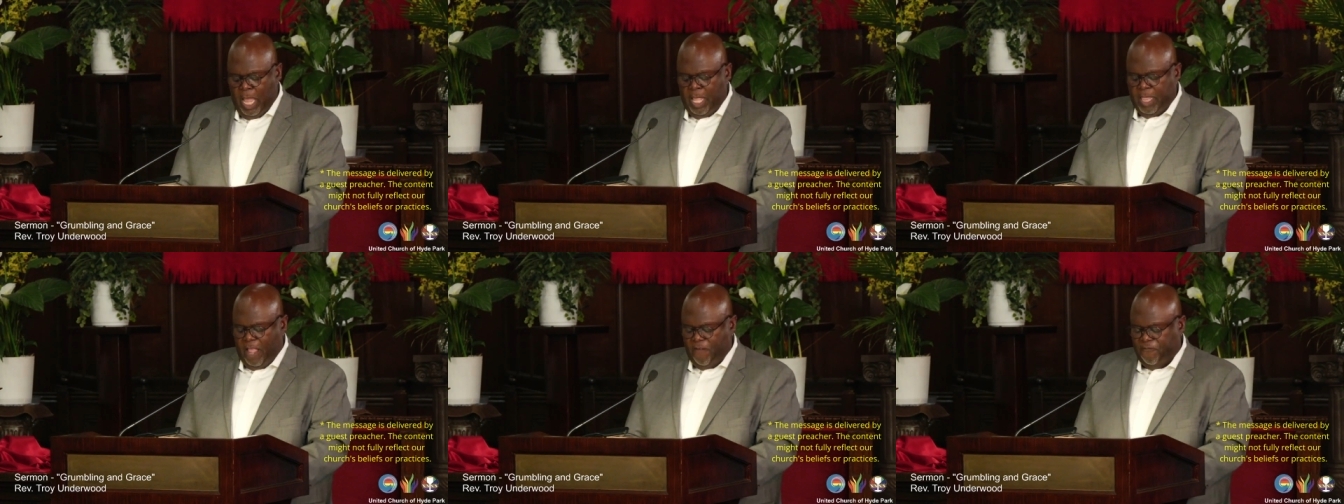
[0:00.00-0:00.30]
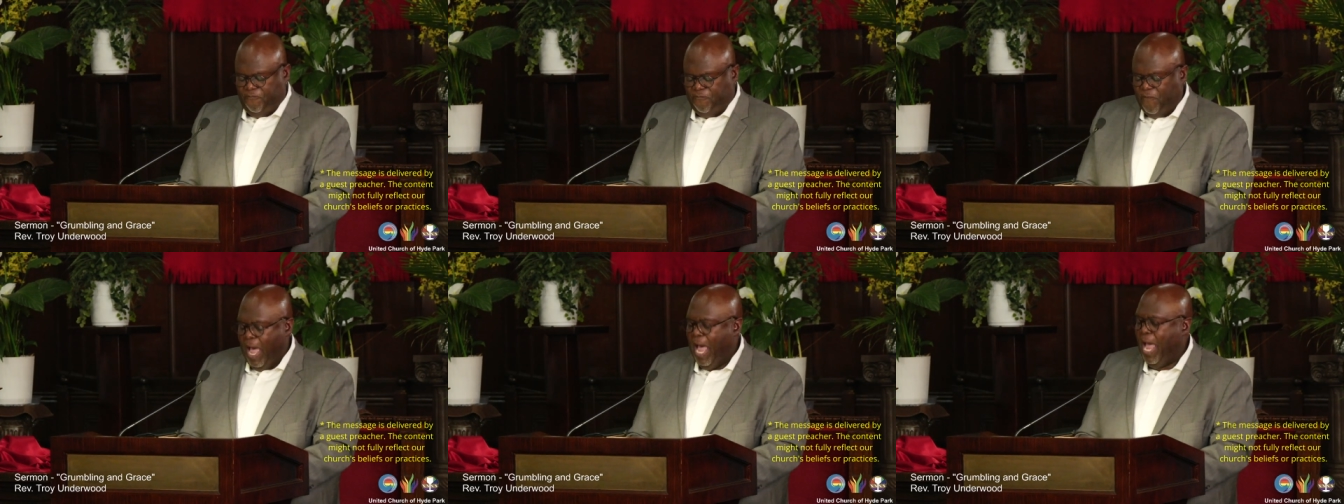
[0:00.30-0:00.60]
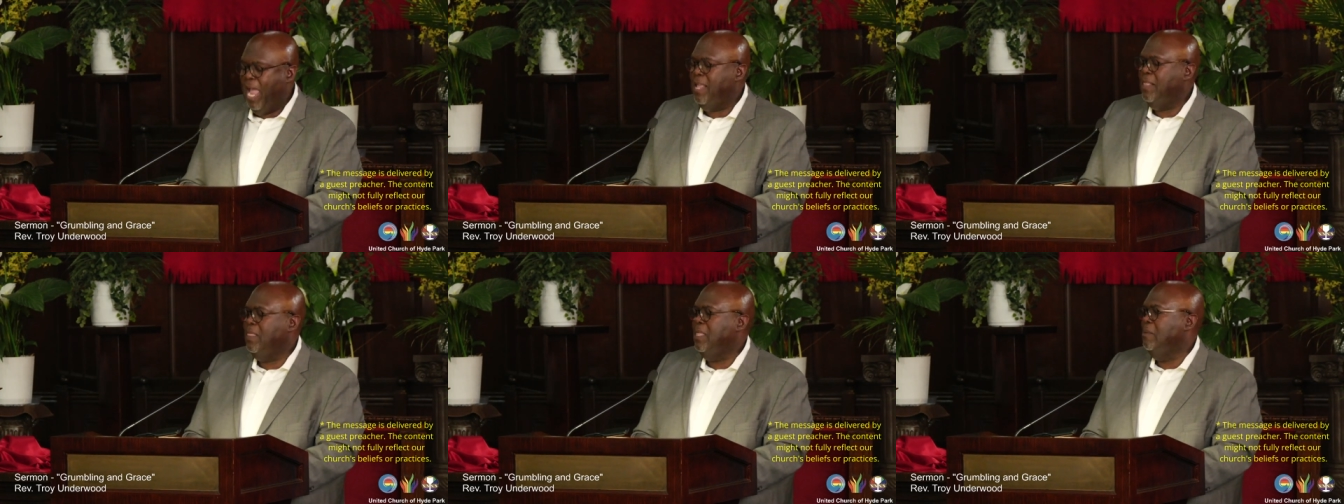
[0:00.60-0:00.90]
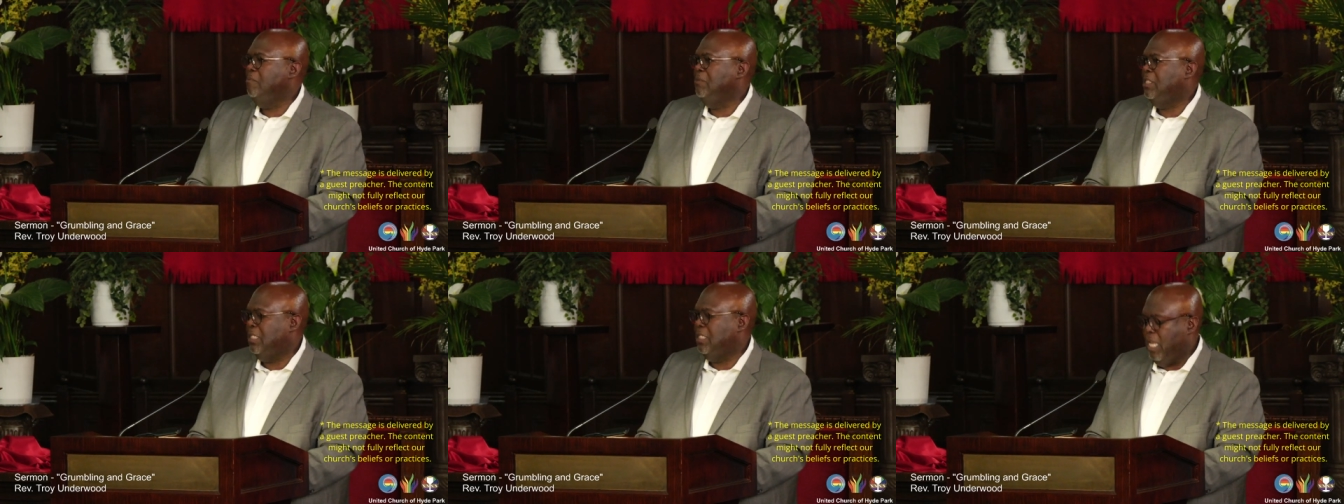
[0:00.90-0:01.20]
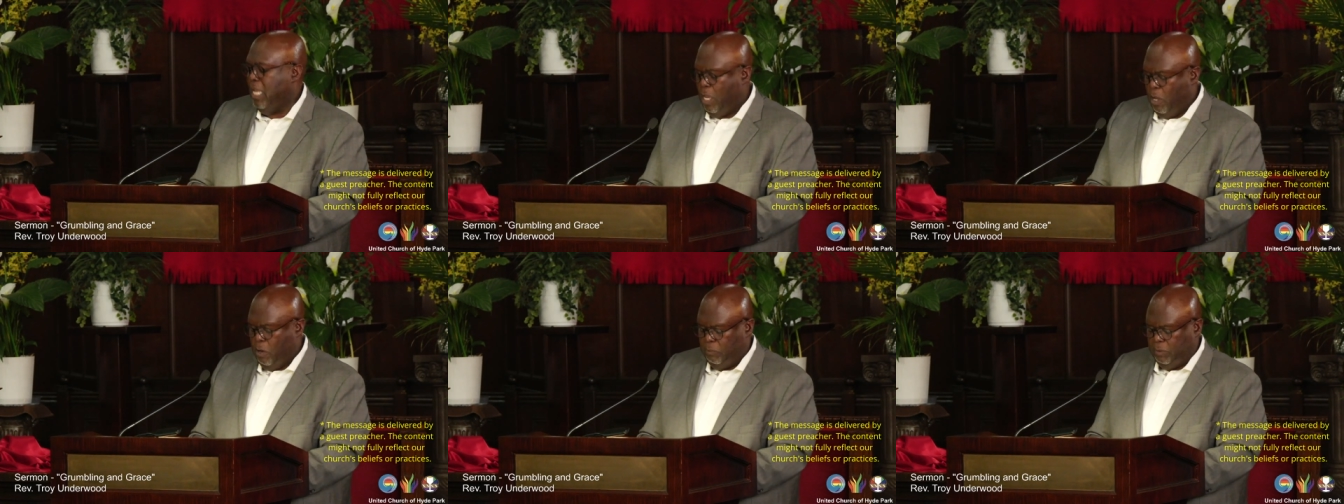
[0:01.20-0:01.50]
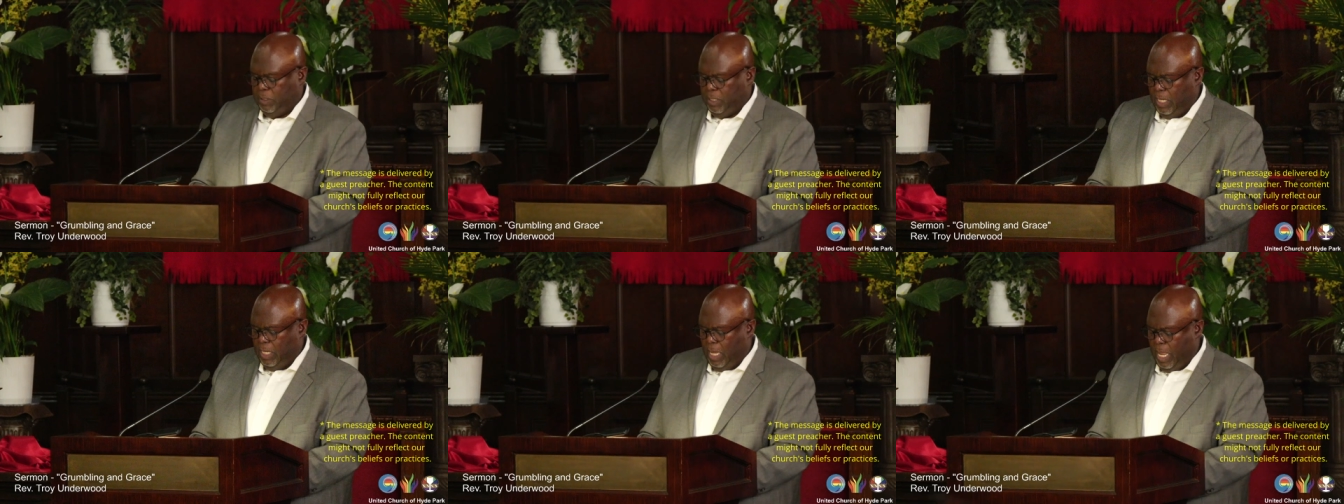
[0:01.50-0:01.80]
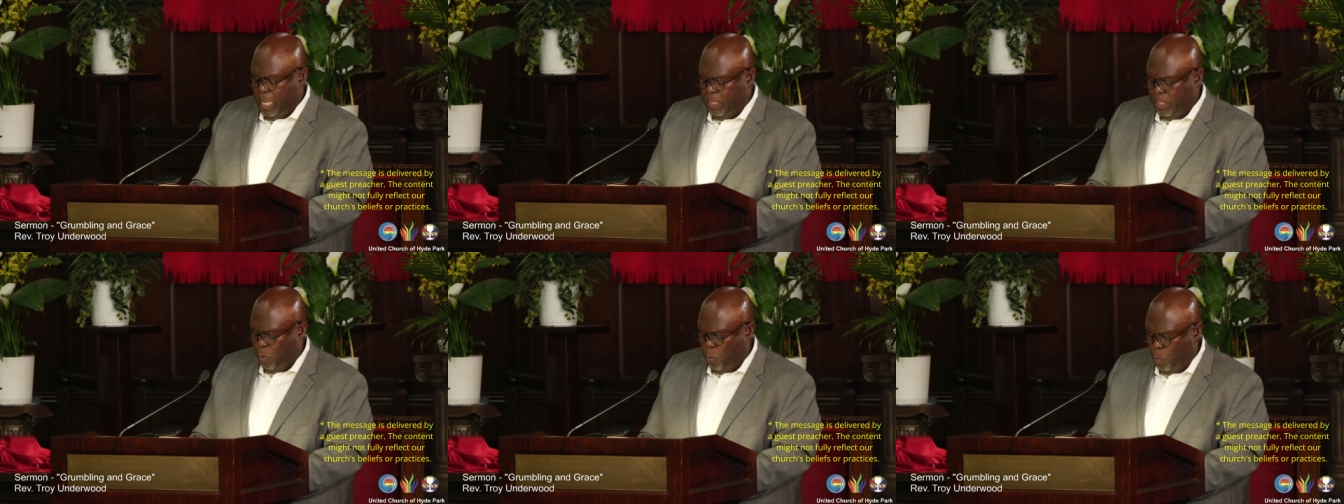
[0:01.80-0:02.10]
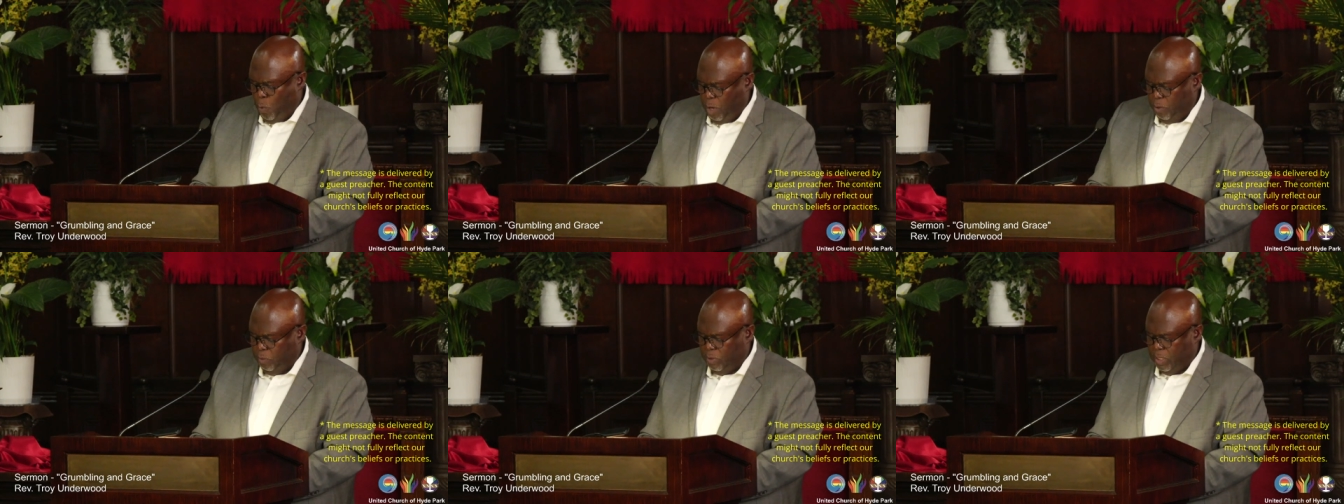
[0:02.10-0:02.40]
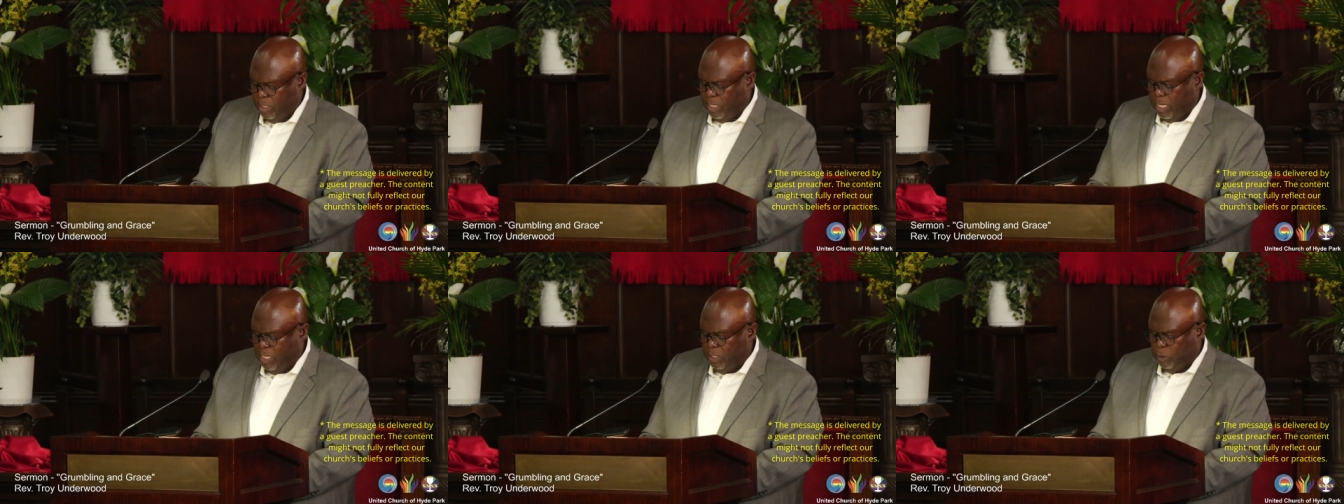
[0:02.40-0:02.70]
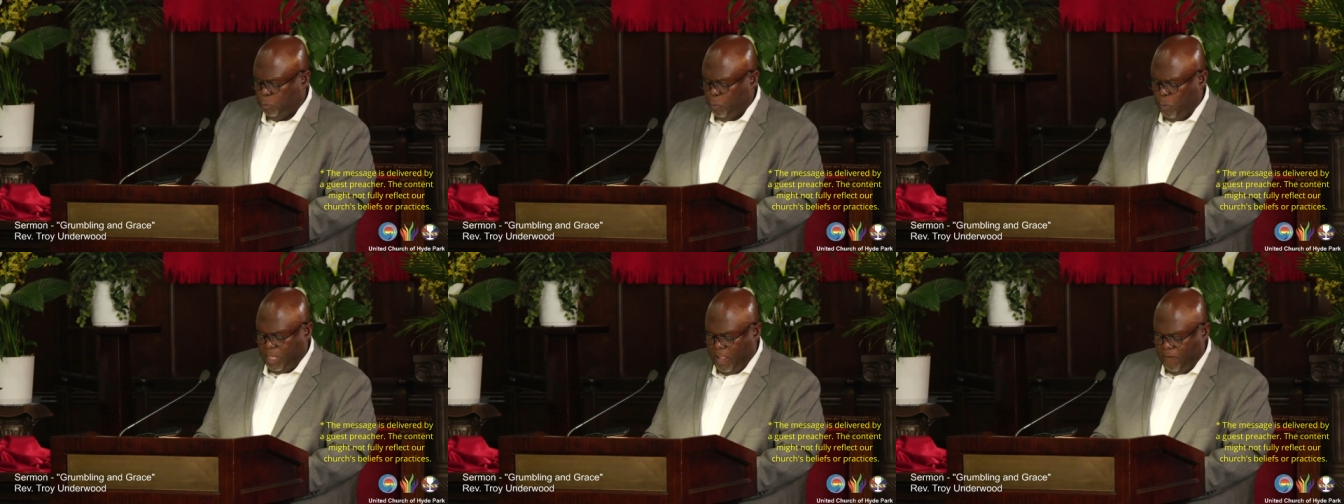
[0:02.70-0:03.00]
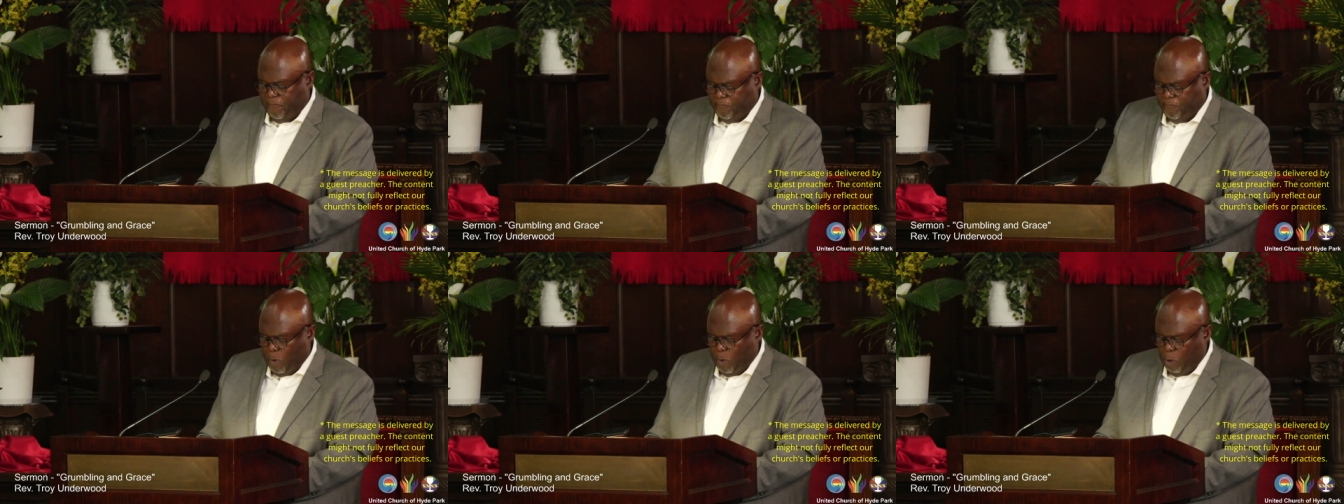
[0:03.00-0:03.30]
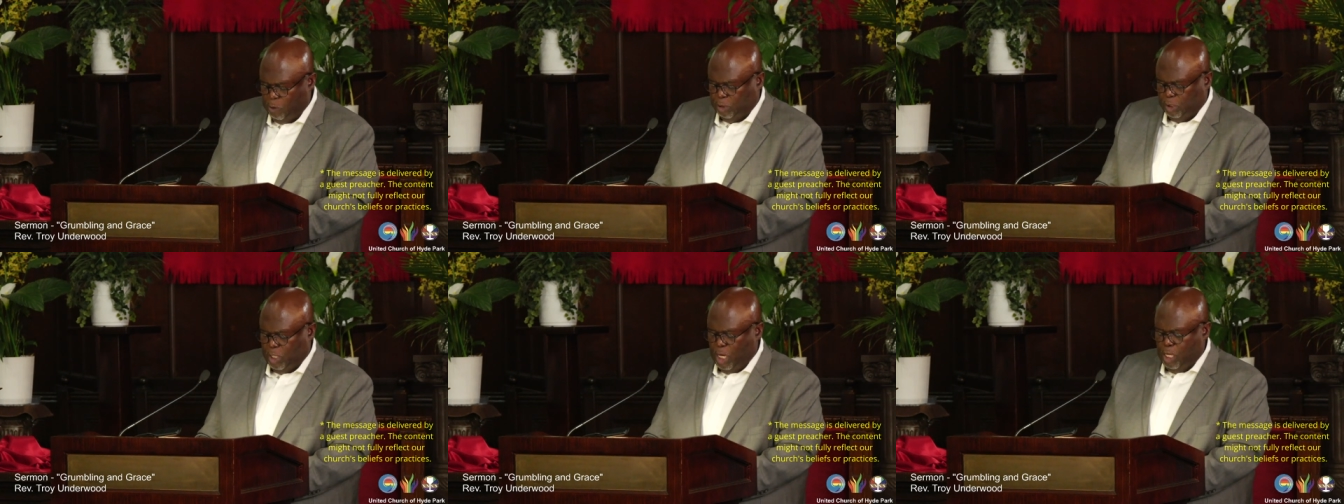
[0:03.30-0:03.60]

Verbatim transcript: they find themselves in the wilderness where they first